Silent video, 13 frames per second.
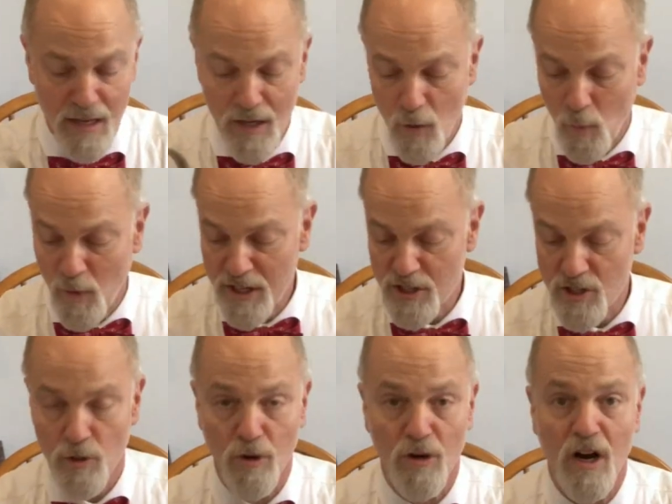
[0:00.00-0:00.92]
we
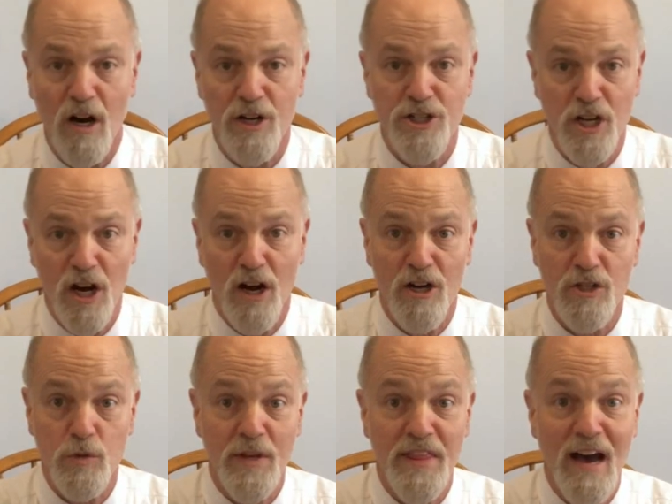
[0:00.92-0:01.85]
store our jars
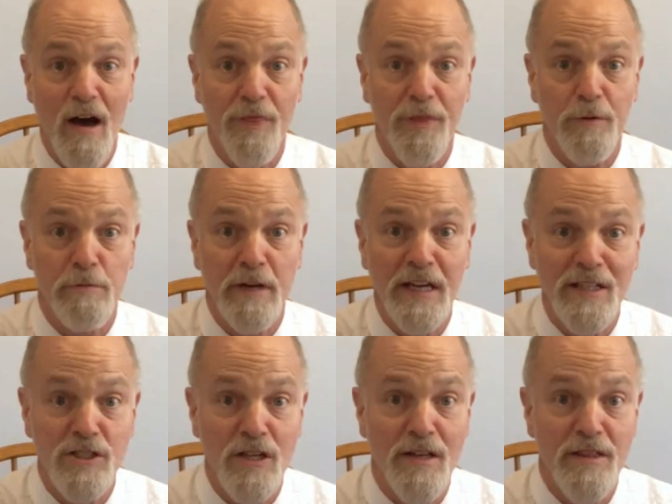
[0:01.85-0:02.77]
without the rings
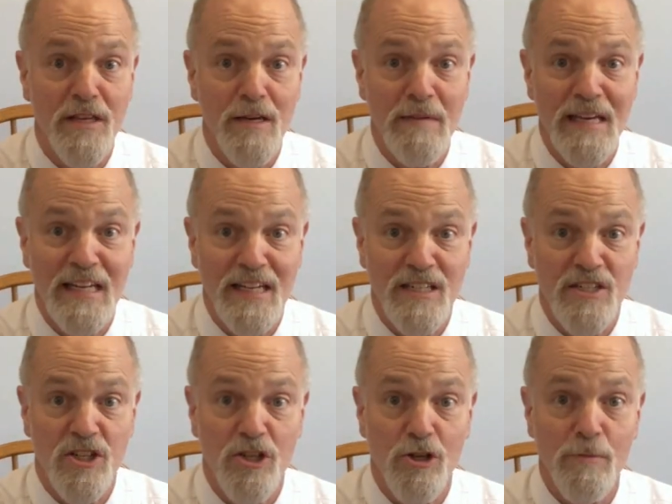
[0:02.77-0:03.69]
on them. It is
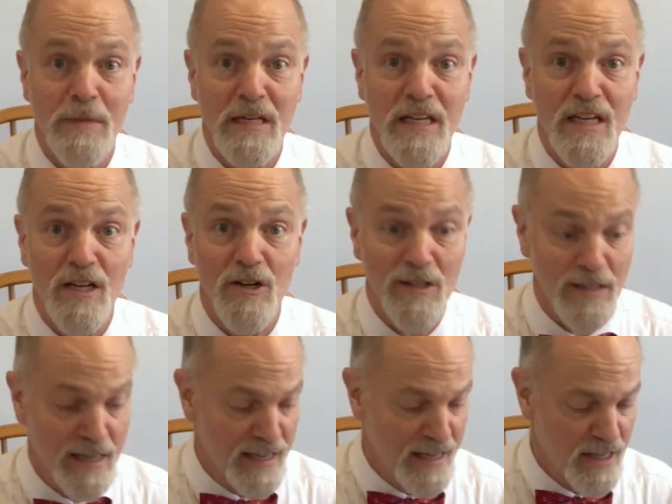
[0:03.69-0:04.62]
humid here.
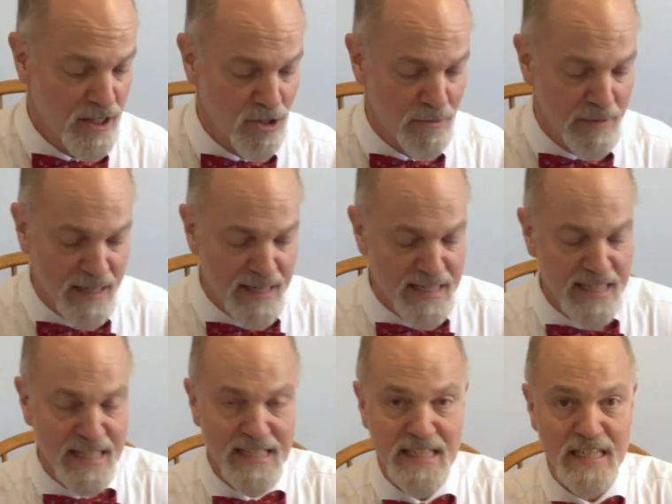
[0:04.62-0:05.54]
Humidity
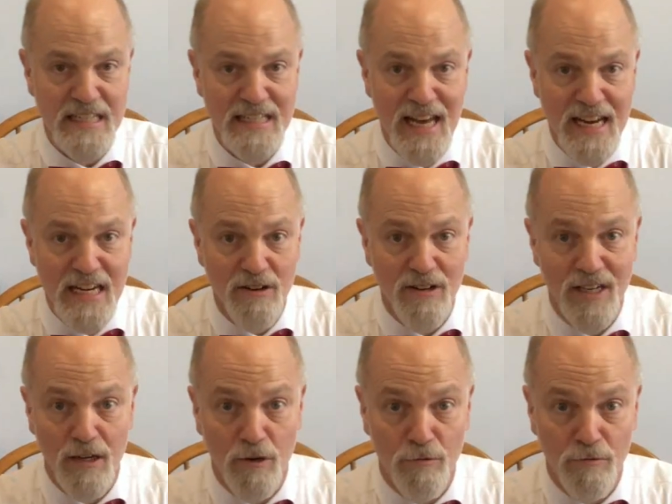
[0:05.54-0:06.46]
gets inside here.
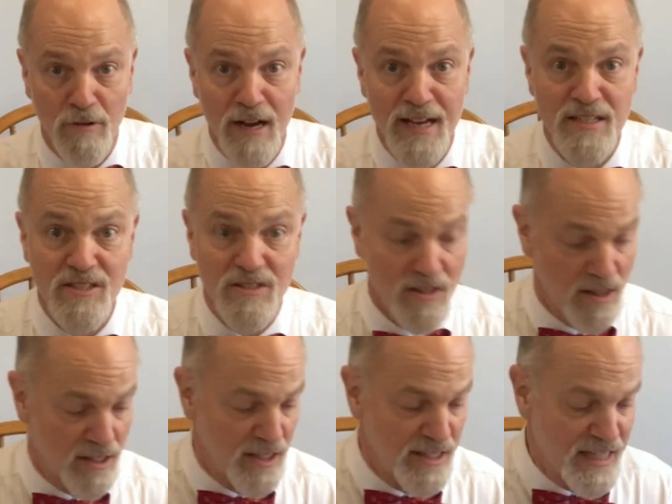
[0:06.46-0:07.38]
It'll rust
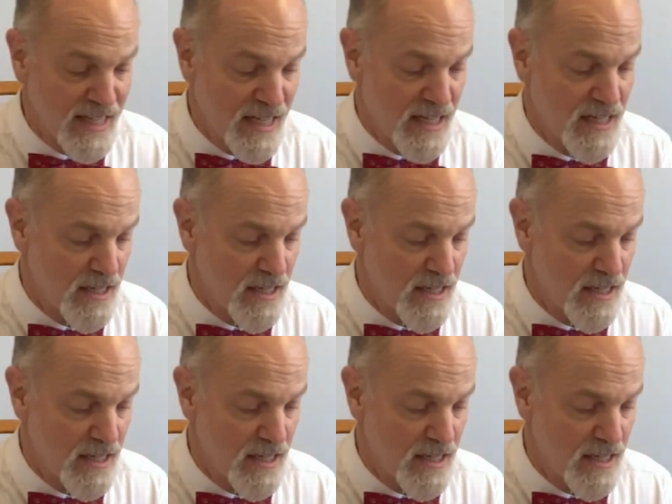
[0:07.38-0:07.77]
the lid.